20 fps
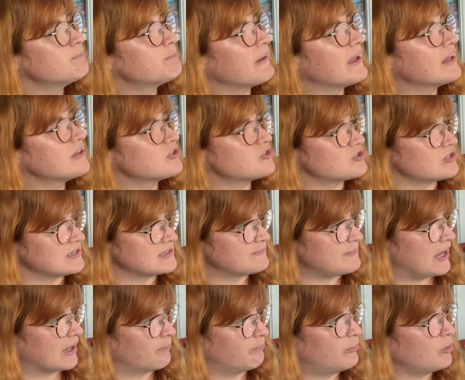Bandages
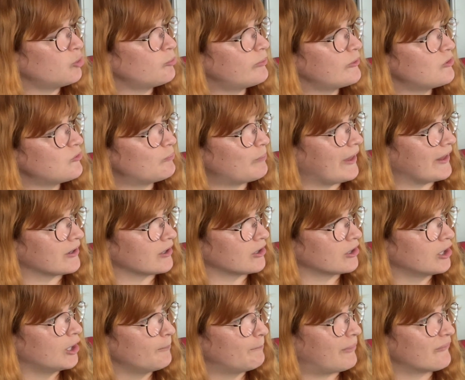make boo-boos
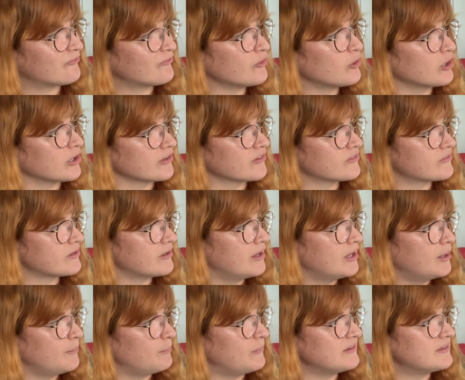better. But first,
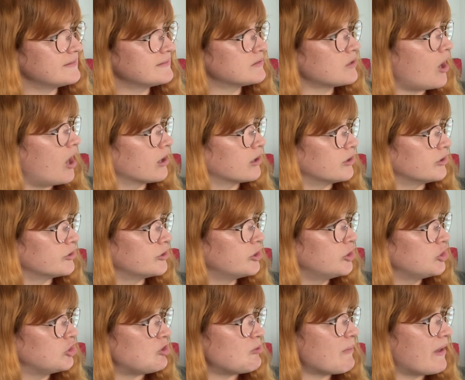Mrs. Toggle,
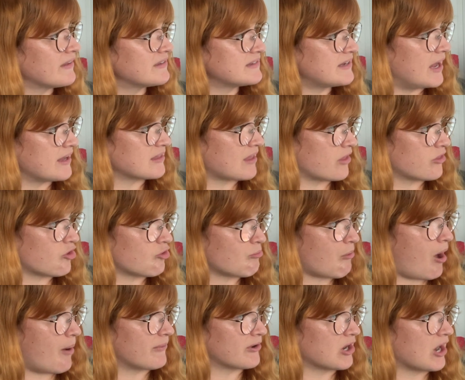you must take that
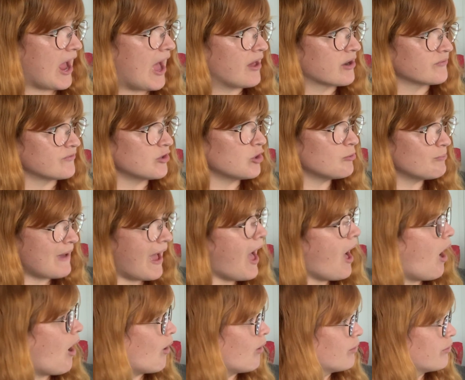thermometer out of your
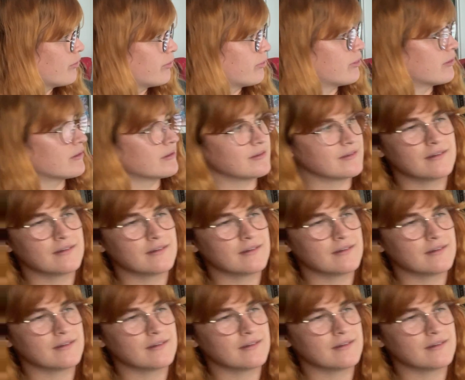mouth.